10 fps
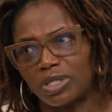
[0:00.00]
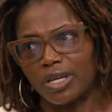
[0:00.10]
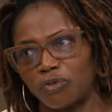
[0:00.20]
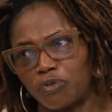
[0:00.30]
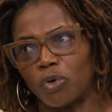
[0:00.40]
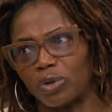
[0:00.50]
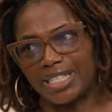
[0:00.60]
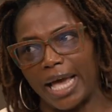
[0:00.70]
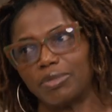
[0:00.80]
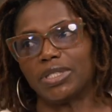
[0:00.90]
take four
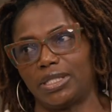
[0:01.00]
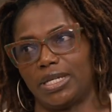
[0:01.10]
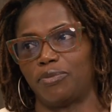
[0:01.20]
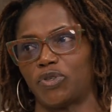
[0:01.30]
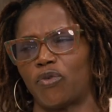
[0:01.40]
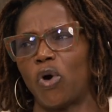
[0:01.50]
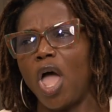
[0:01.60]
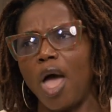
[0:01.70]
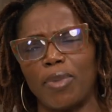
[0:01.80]
times three times four.